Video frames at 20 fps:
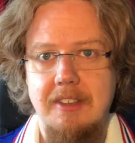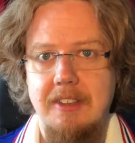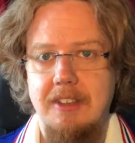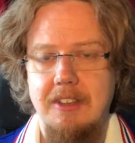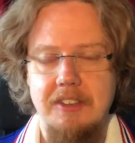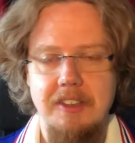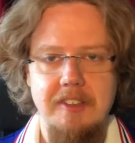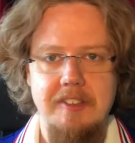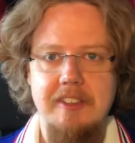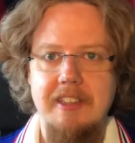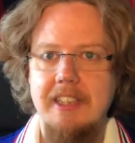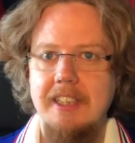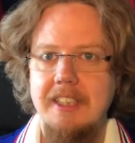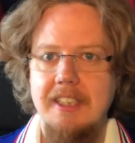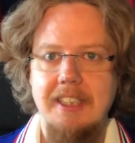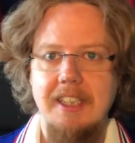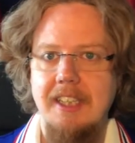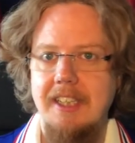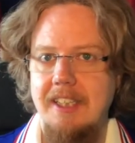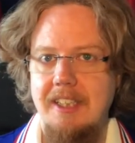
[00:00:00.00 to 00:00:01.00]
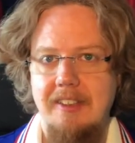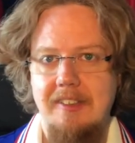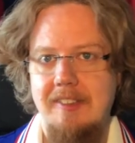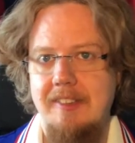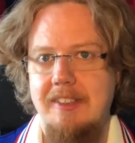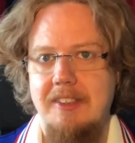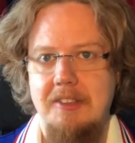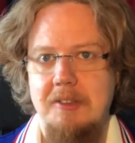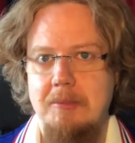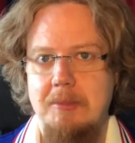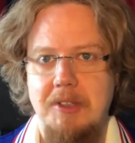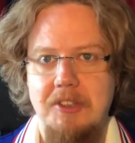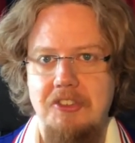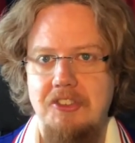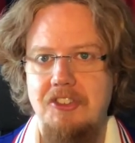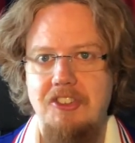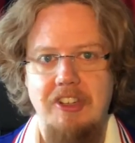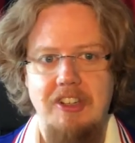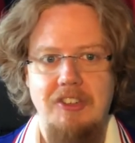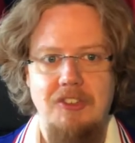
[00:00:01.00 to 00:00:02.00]
honestly there is not
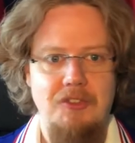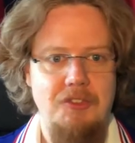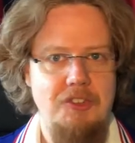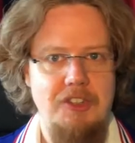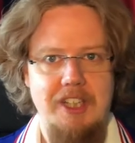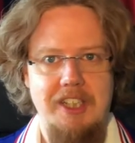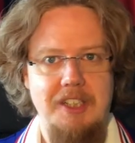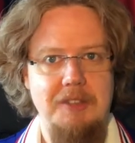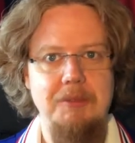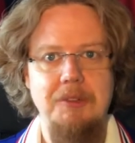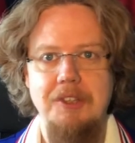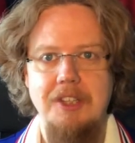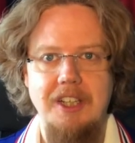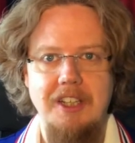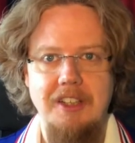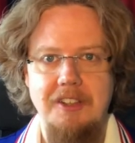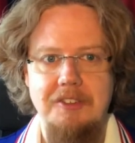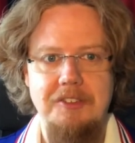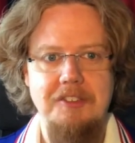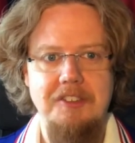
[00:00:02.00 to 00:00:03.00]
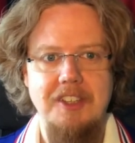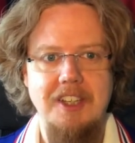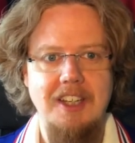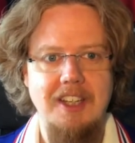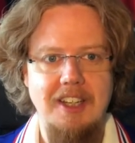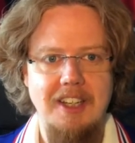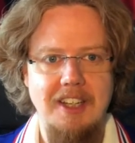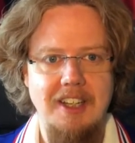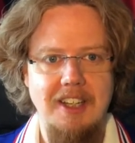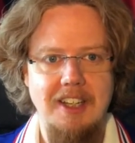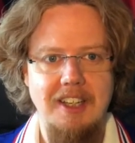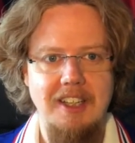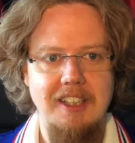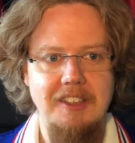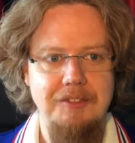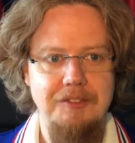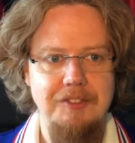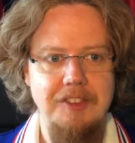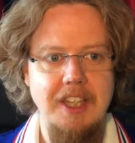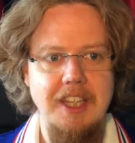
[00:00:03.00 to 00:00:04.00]
much chance for anyone else uh,
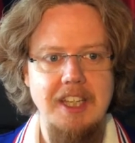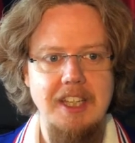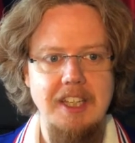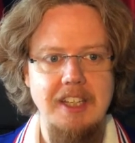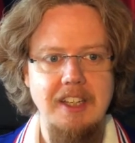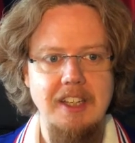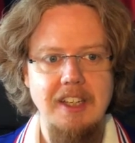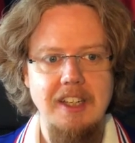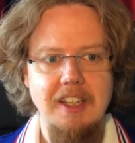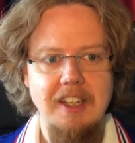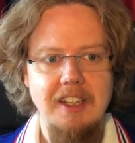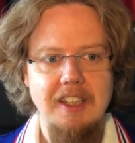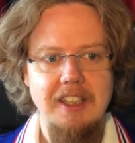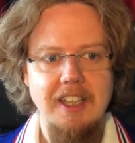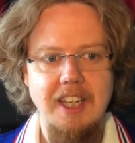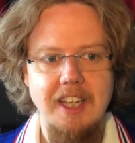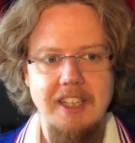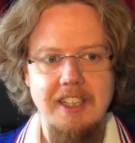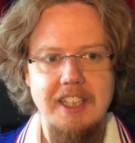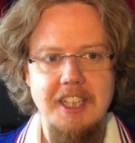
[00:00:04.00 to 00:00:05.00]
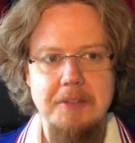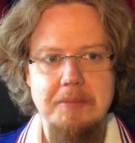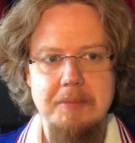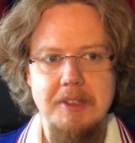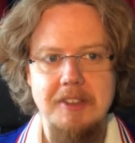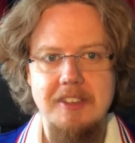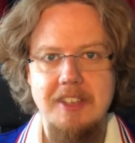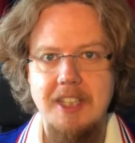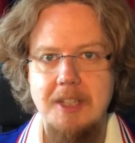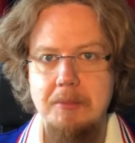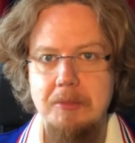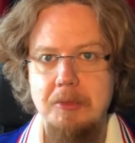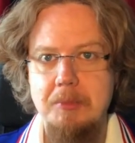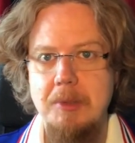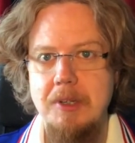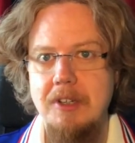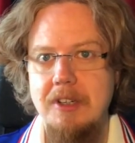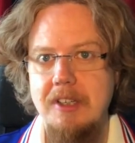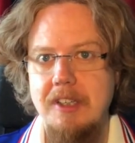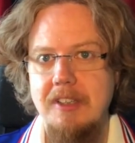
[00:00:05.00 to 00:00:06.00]
if they can keep the team
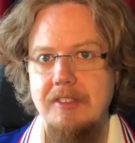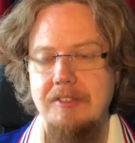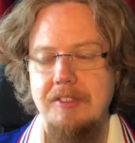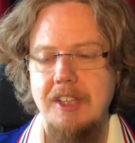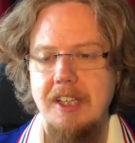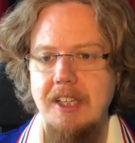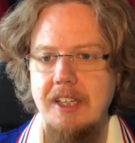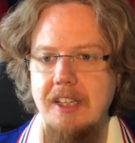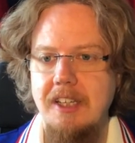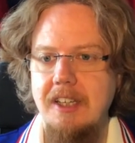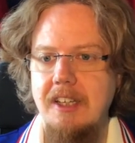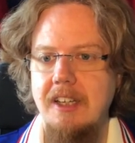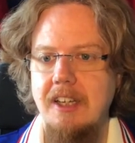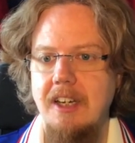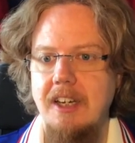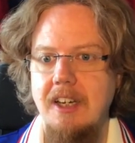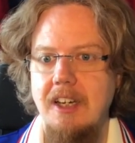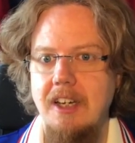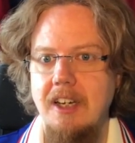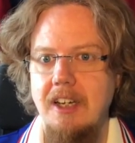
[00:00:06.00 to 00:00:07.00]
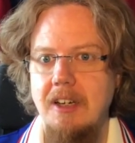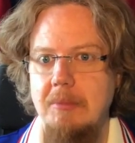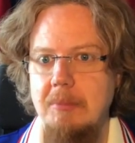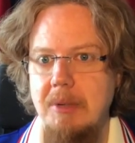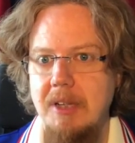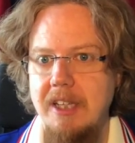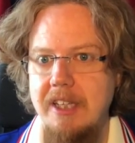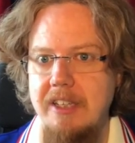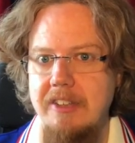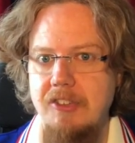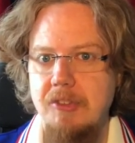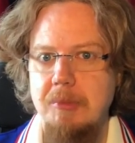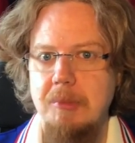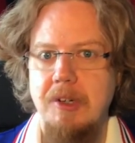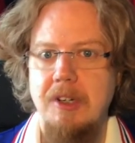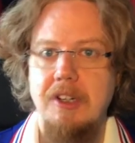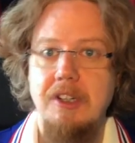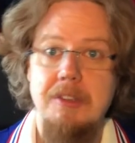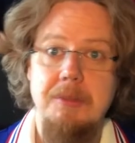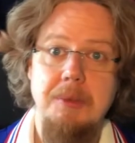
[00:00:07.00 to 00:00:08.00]
spirit if they uh, play it
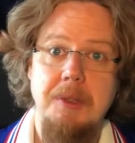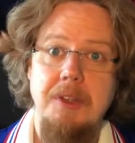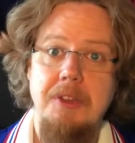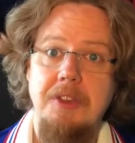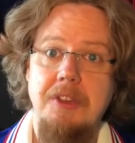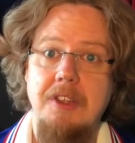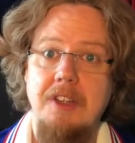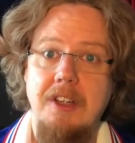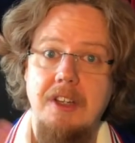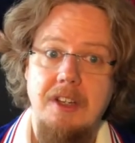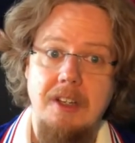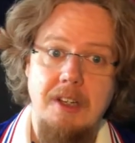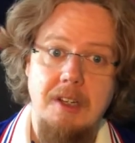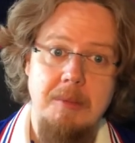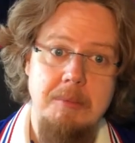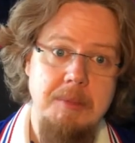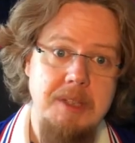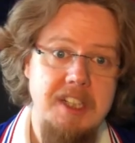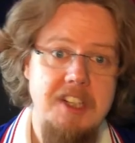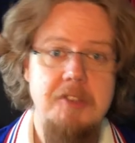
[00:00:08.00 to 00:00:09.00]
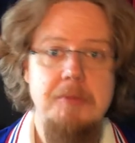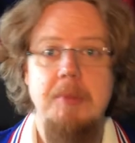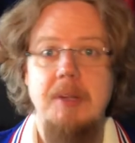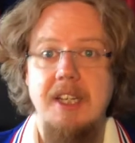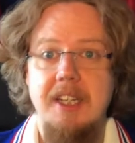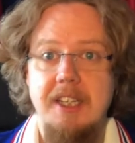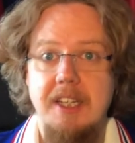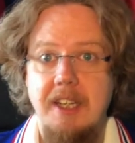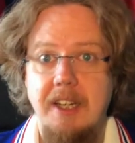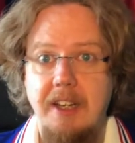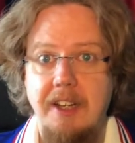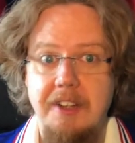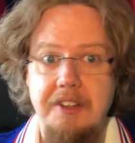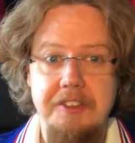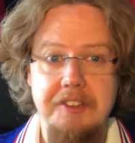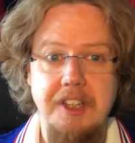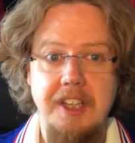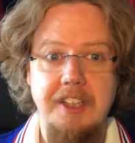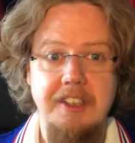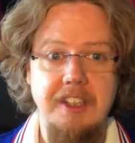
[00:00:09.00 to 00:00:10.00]
smart with uh, minutes played
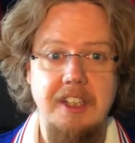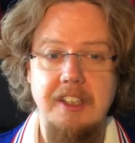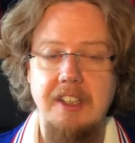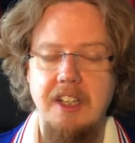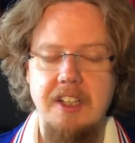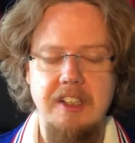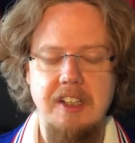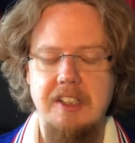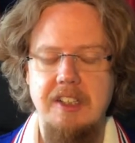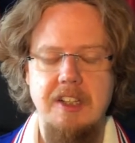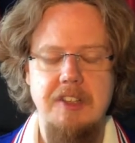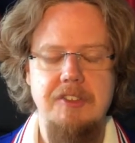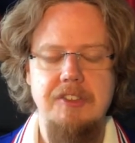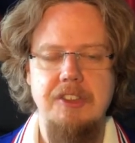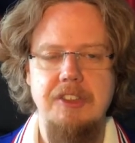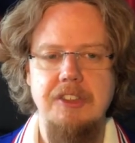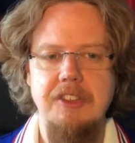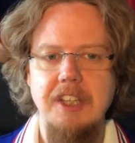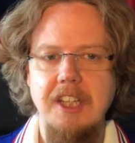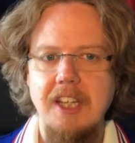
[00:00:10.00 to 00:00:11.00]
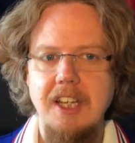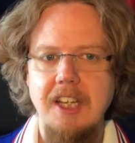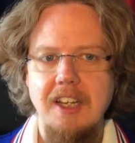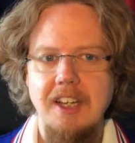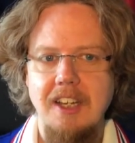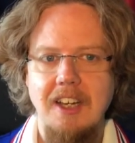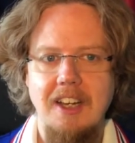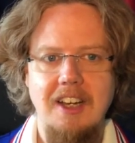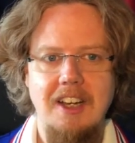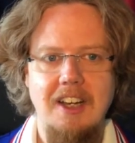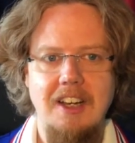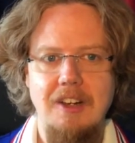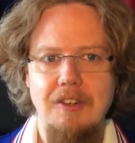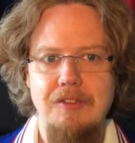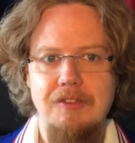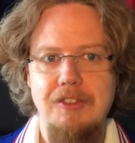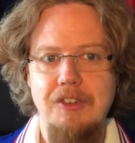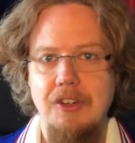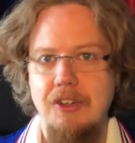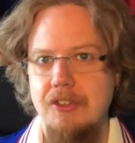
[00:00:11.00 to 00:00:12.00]
and, and, and, and so on uh,
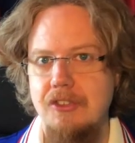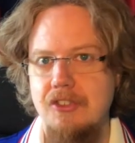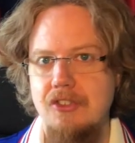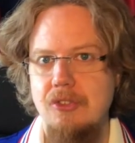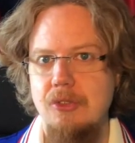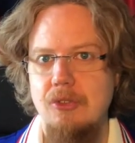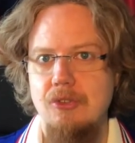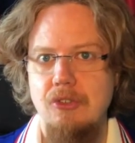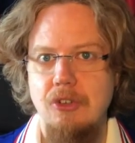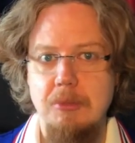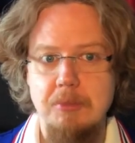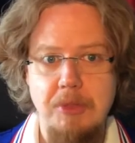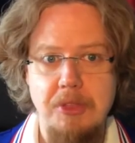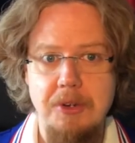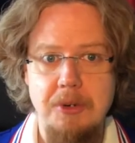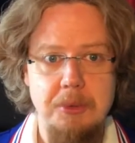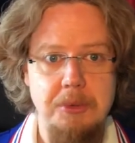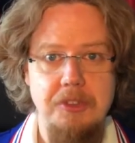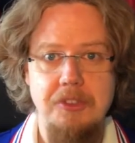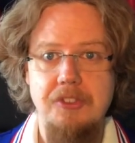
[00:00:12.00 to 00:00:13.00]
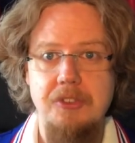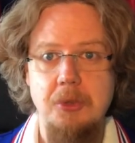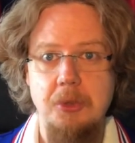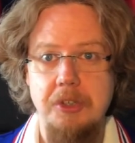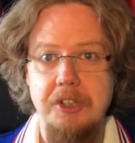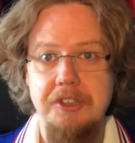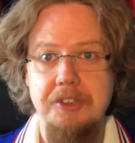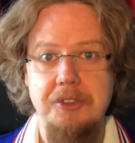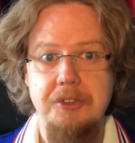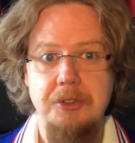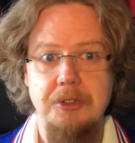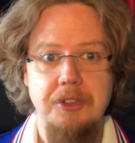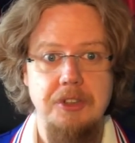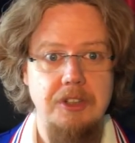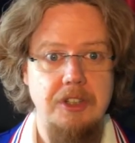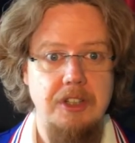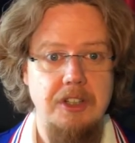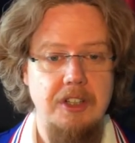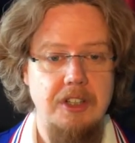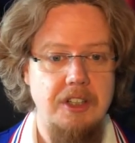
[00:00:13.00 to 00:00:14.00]
France should romp through this tour to,
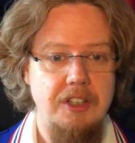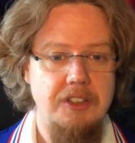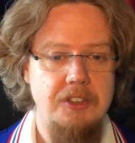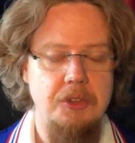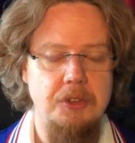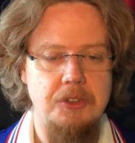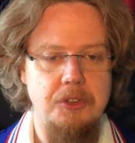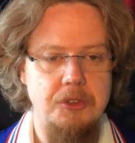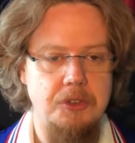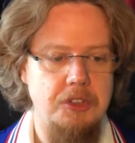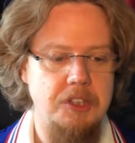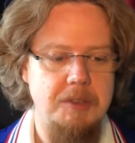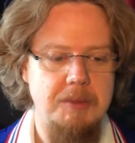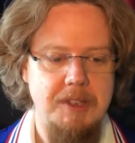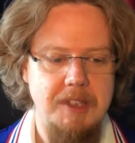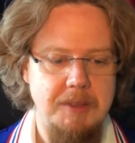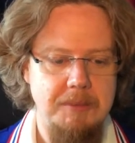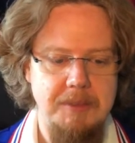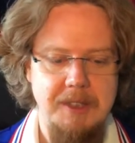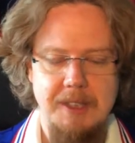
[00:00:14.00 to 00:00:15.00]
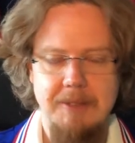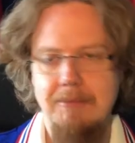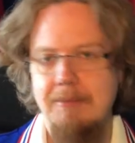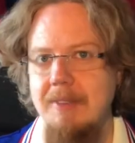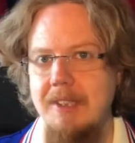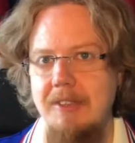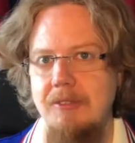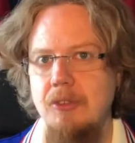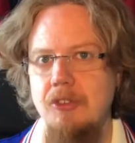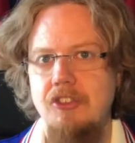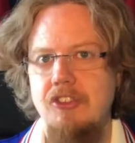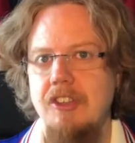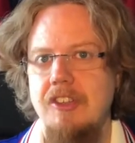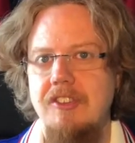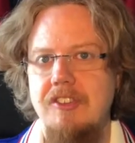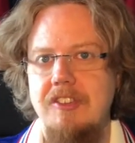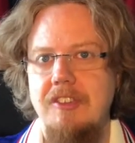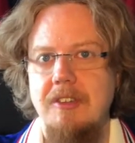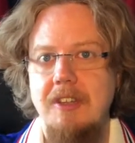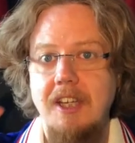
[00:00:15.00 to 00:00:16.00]
uh, to, to, tournament. I mean, this was
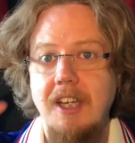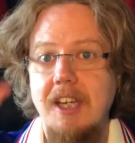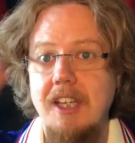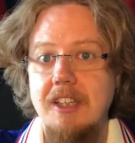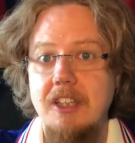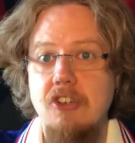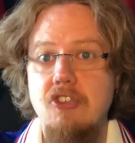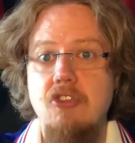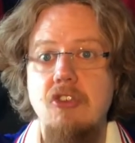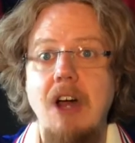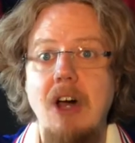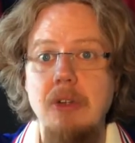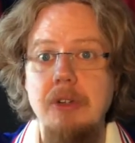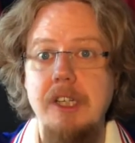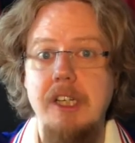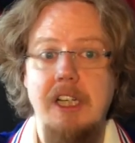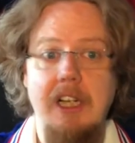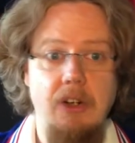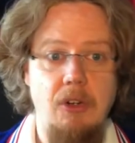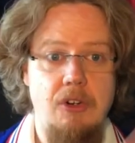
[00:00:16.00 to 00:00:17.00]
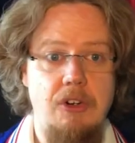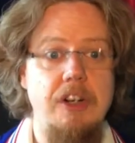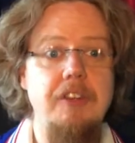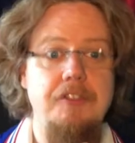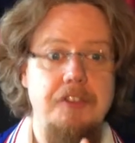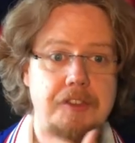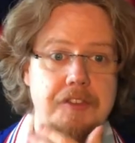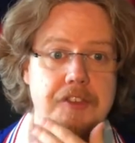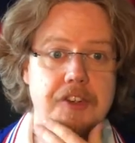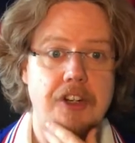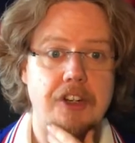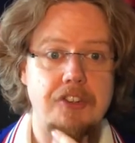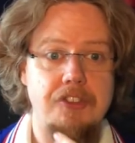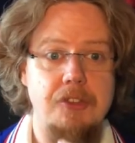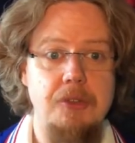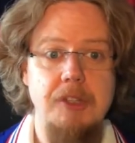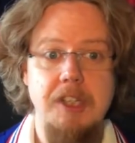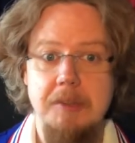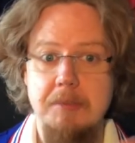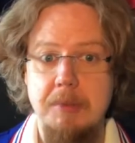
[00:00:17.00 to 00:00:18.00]
just the crowning glory for France
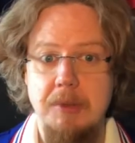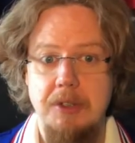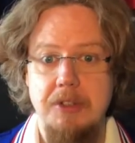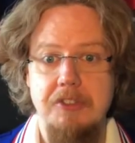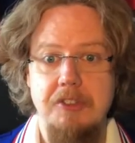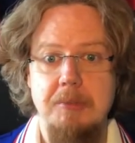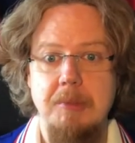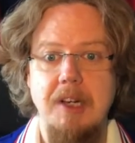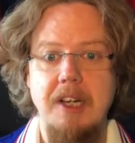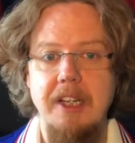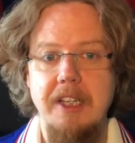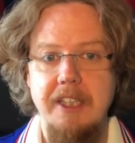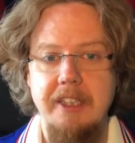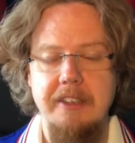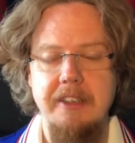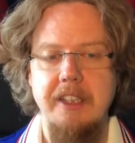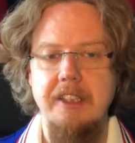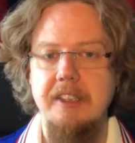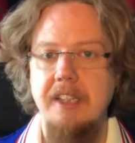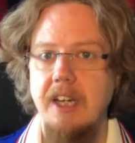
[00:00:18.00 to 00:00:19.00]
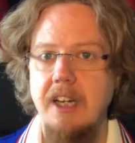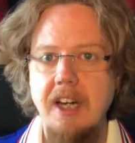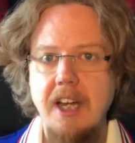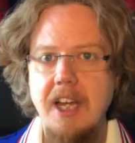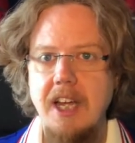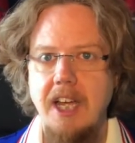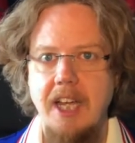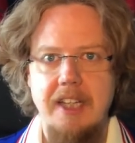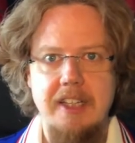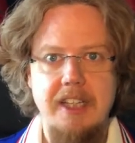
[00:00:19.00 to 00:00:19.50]
to get Benzema in, in there, and